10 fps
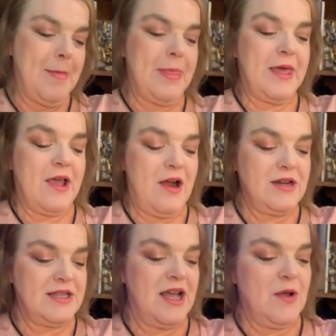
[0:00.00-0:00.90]
The
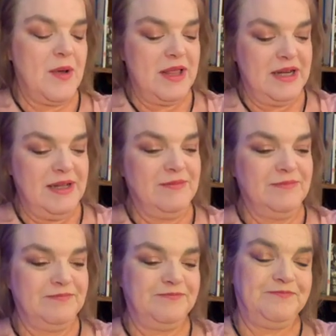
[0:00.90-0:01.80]
cardstock quality
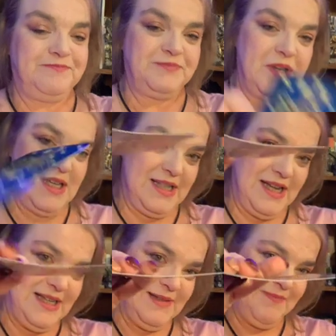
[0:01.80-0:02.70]
is
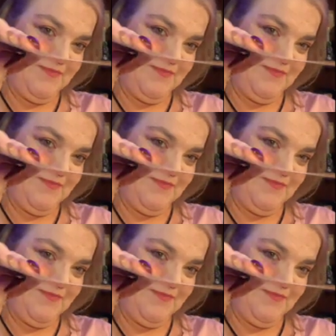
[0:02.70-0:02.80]
nice.